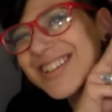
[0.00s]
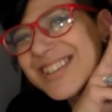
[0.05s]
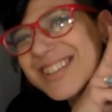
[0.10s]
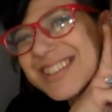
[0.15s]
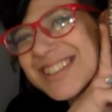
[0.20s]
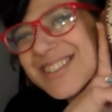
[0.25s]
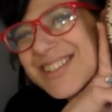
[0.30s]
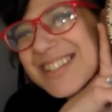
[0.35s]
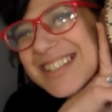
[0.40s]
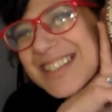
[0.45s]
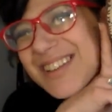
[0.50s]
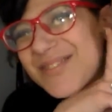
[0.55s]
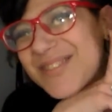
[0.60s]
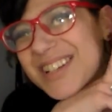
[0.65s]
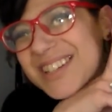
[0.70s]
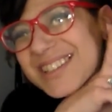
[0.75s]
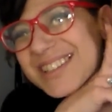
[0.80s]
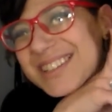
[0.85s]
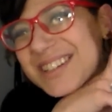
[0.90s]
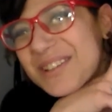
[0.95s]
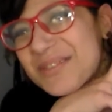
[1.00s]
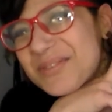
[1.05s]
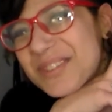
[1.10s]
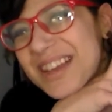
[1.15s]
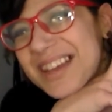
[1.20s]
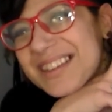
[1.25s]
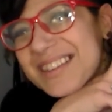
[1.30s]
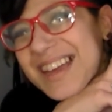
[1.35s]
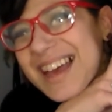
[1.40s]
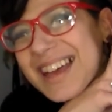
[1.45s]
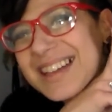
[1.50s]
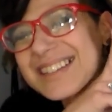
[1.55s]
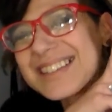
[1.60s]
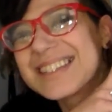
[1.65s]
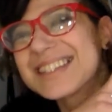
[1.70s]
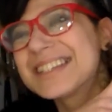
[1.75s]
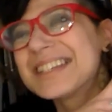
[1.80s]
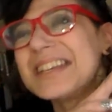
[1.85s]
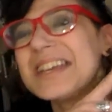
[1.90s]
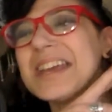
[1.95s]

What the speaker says: all sorts of fun stuff like that.